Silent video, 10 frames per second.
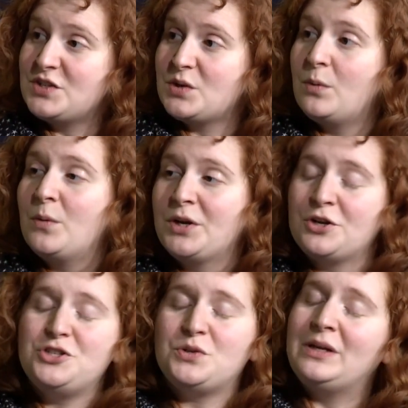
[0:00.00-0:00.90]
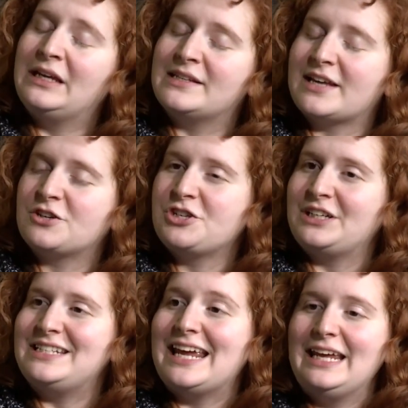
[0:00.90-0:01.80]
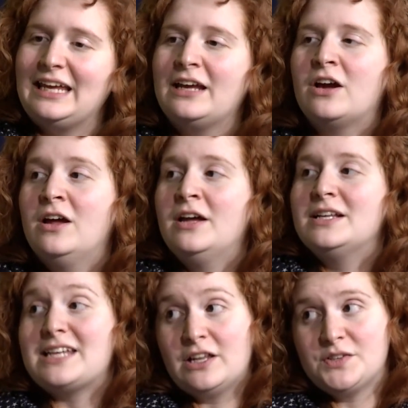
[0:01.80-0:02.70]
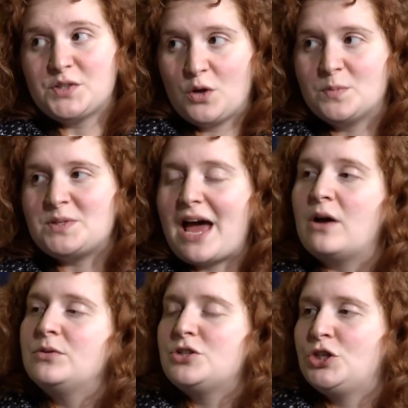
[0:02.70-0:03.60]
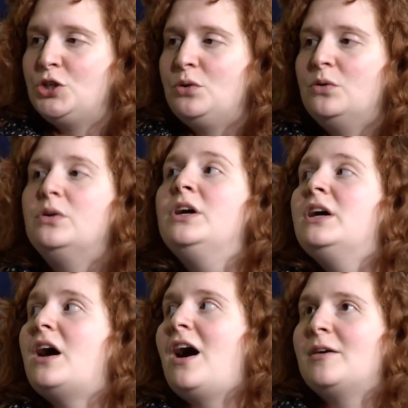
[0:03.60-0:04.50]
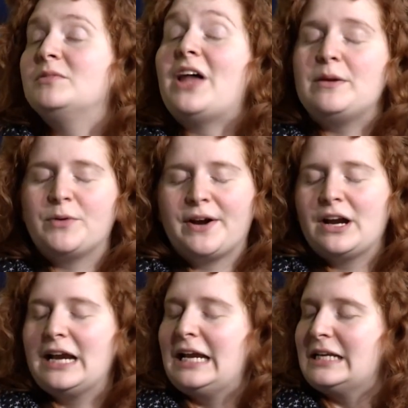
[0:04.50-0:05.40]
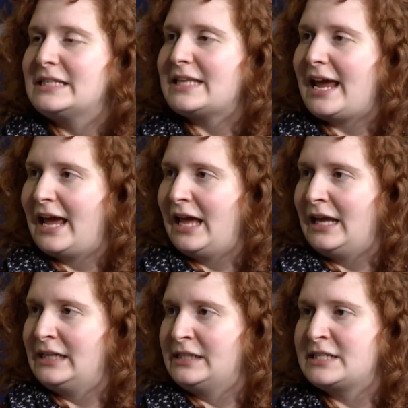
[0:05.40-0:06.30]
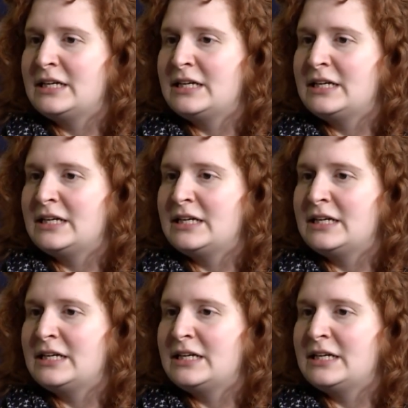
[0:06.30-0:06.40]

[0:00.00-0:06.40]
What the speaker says: So what we are doing is actually taking telescopes out to libraries and